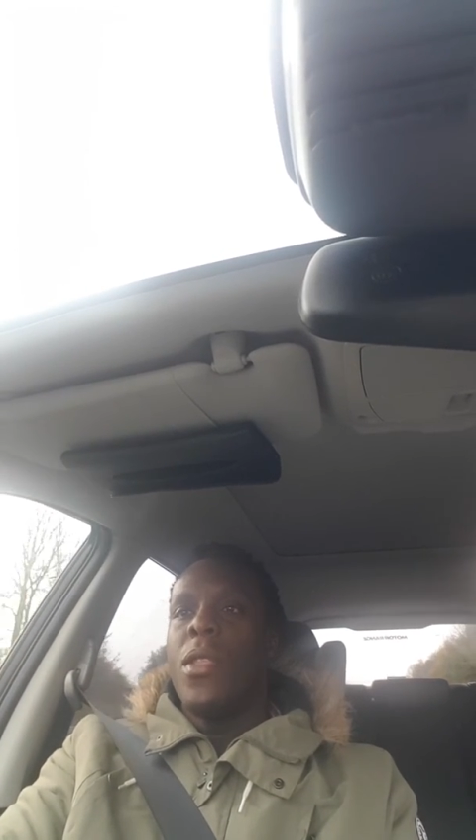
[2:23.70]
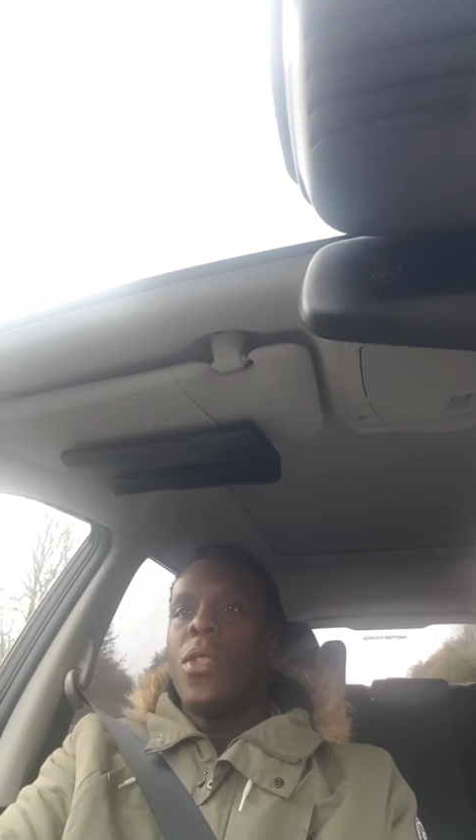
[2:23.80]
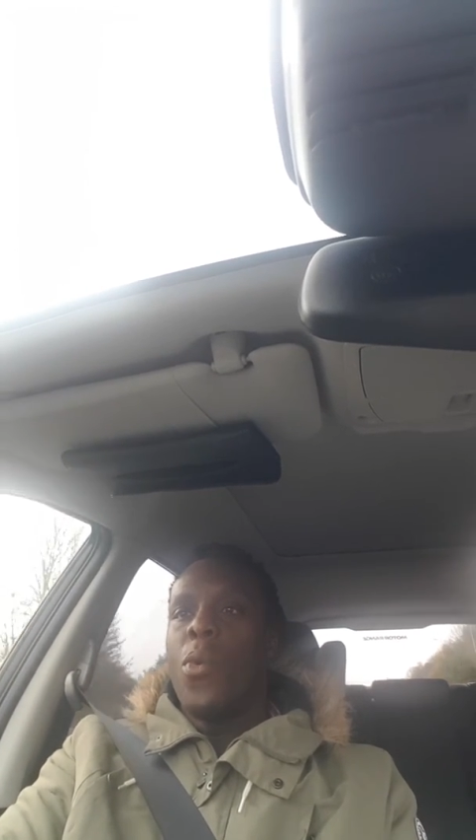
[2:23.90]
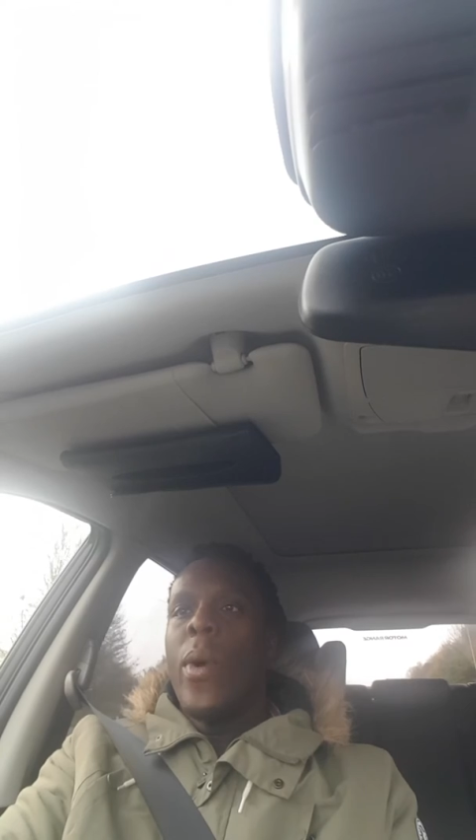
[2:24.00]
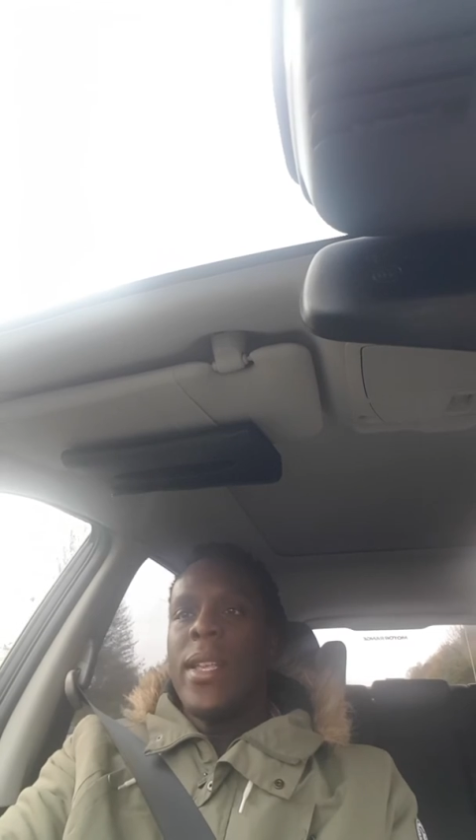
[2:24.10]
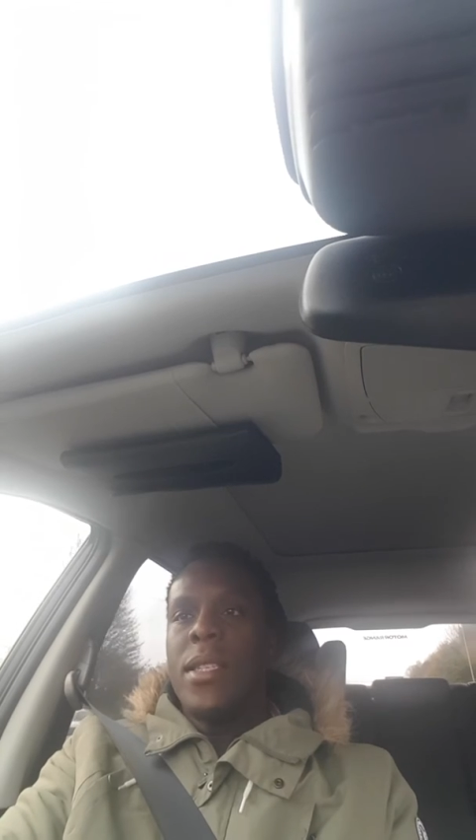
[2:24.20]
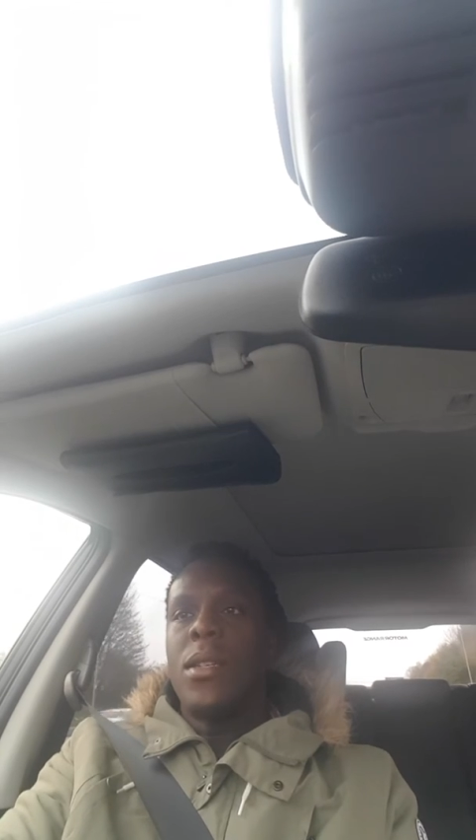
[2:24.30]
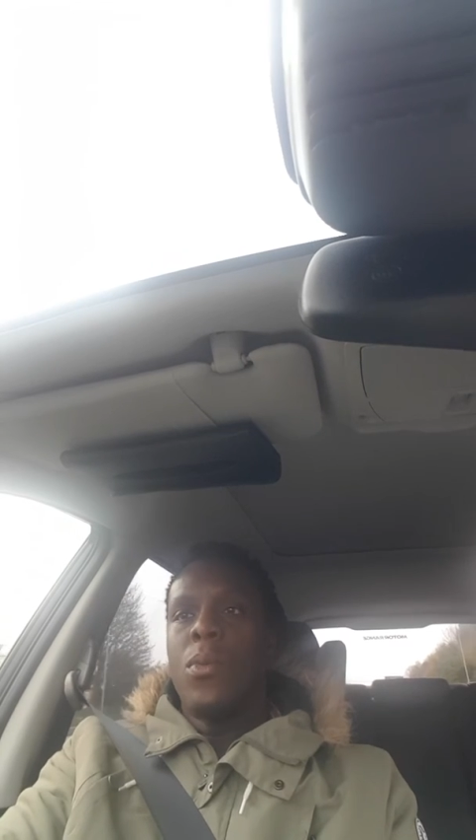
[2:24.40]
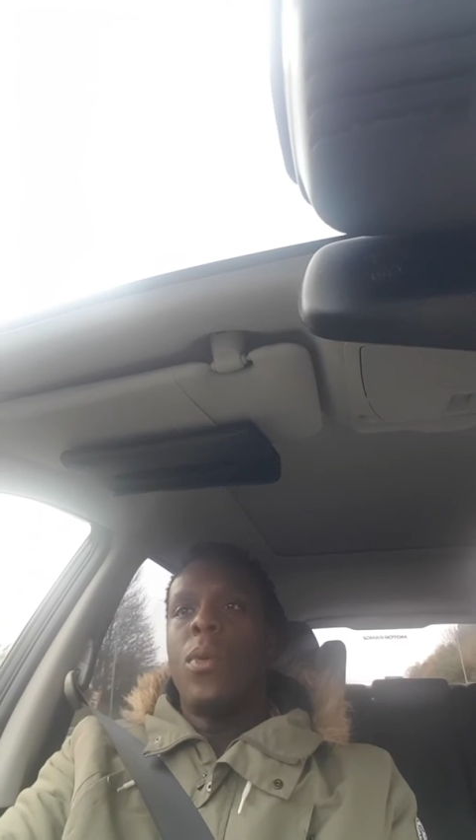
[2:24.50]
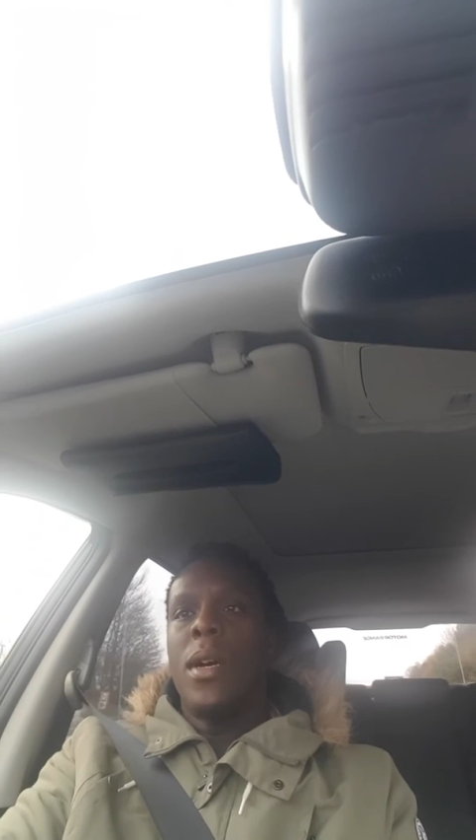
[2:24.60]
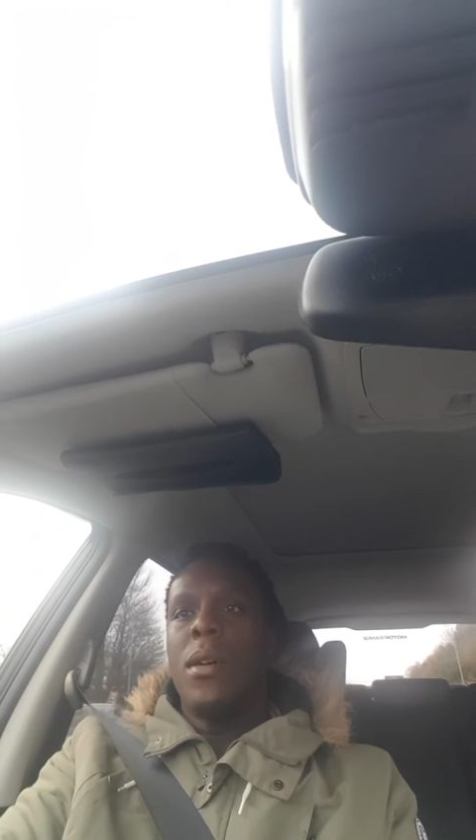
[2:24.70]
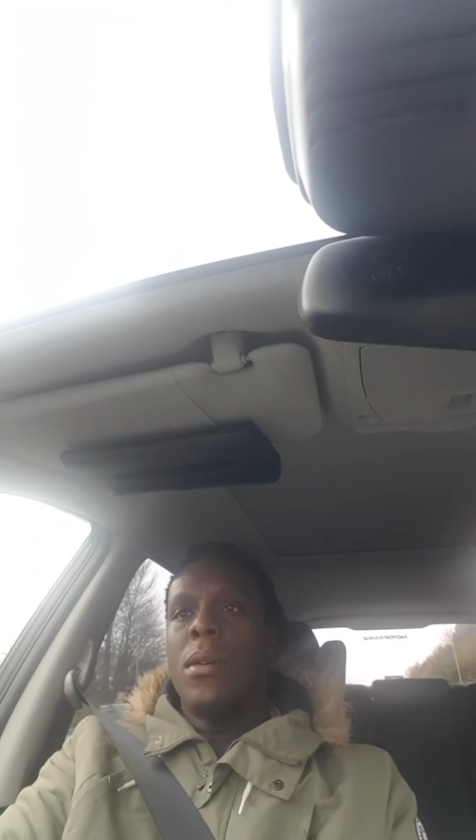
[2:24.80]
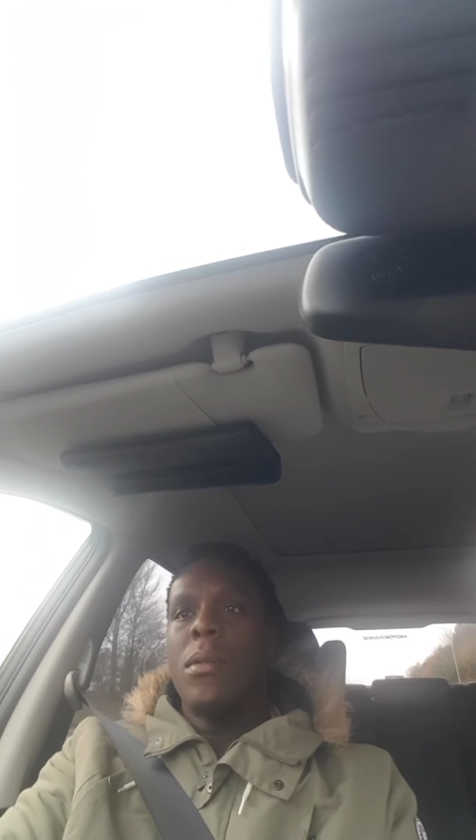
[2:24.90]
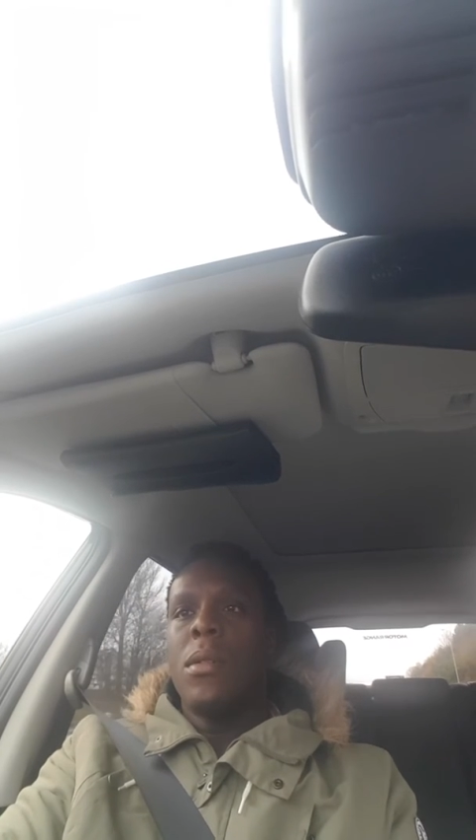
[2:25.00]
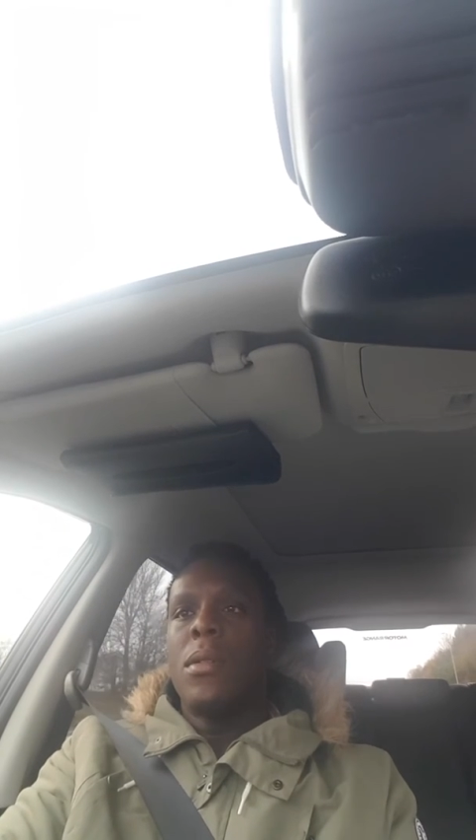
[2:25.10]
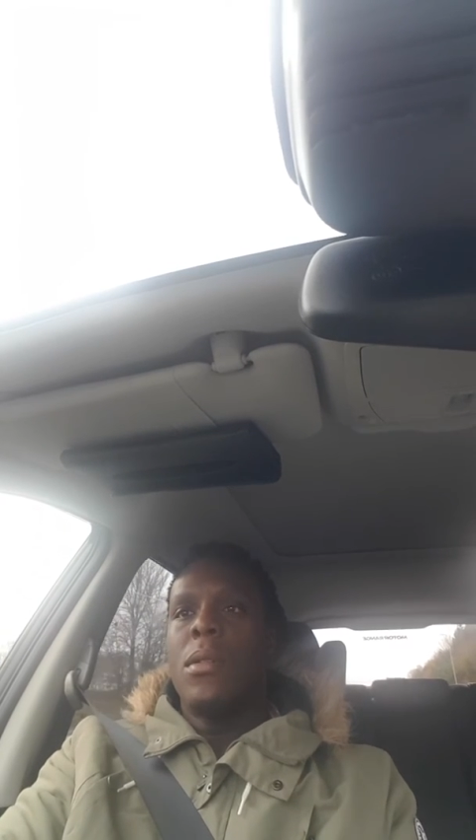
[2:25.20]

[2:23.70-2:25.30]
the Western world,